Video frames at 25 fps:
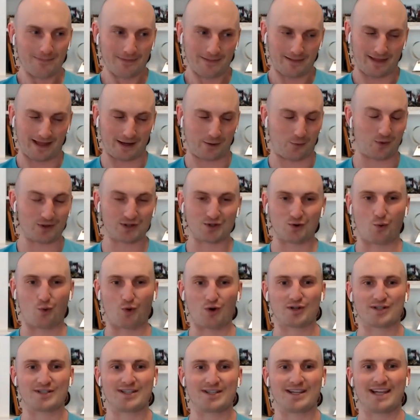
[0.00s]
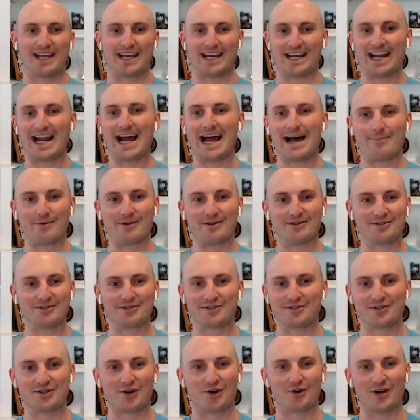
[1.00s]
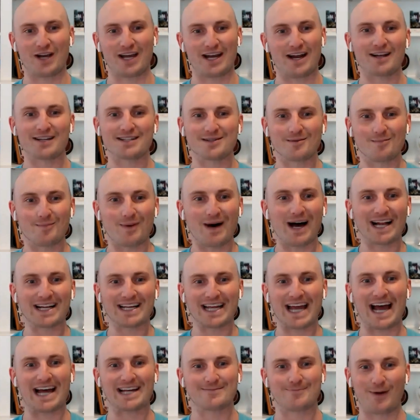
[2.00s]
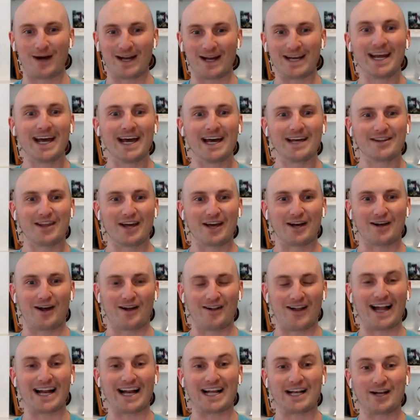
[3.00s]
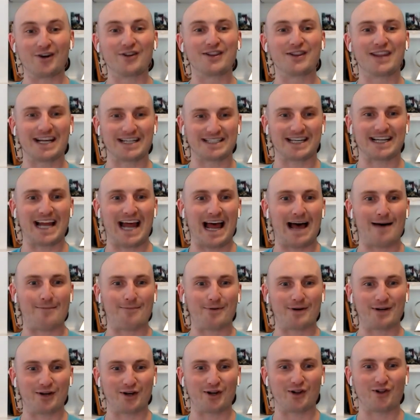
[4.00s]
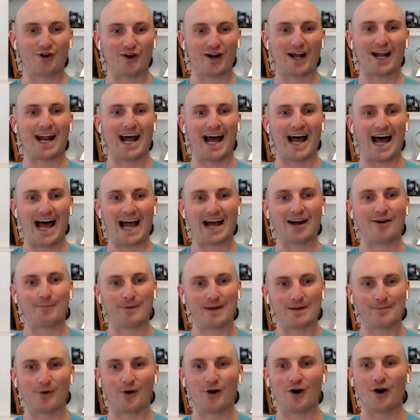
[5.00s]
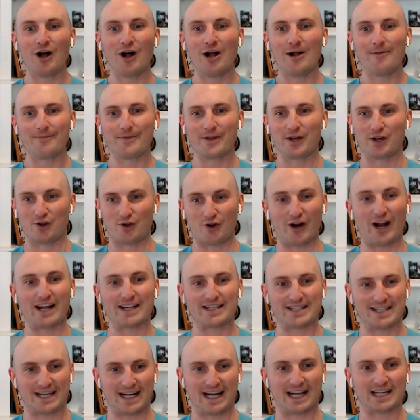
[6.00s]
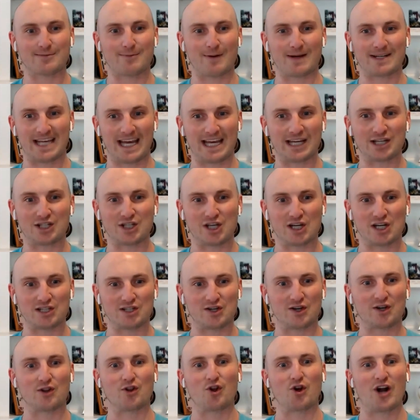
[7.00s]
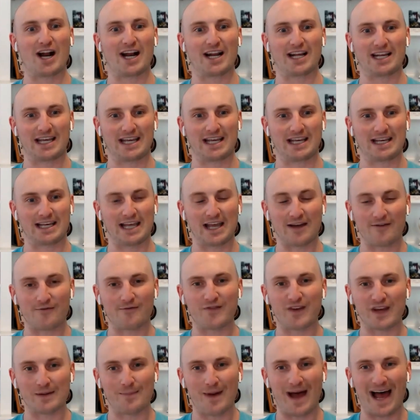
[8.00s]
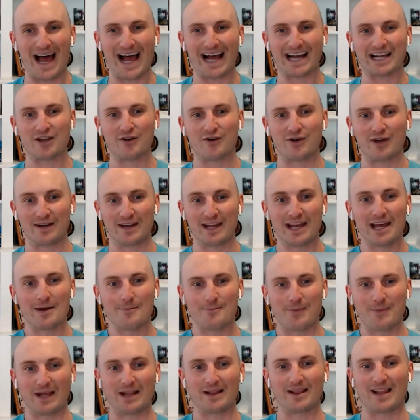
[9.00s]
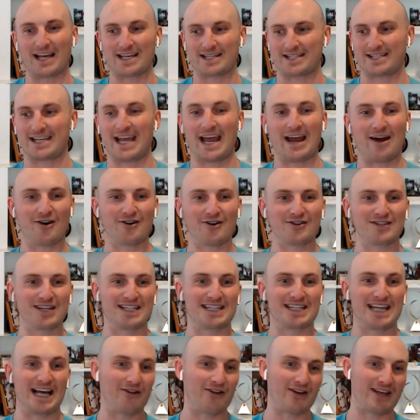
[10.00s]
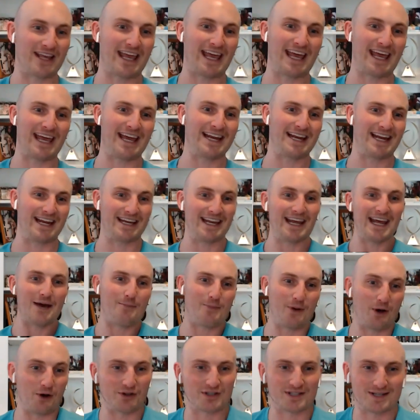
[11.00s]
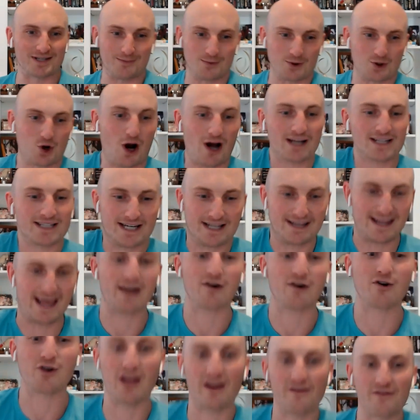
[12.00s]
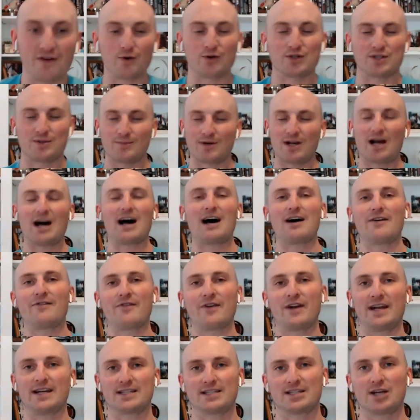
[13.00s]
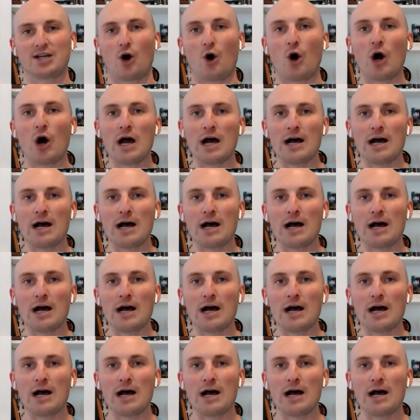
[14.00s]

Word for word: like, what's the worst thing that can happen? You just don't get on some podcast. But the, a lot of good things can happen. You can learn how to hire people. You can learn how to set expectations. You can learn how to give feedback. You can be less scared to delegate and build some trust, and that'll give you some confidence. So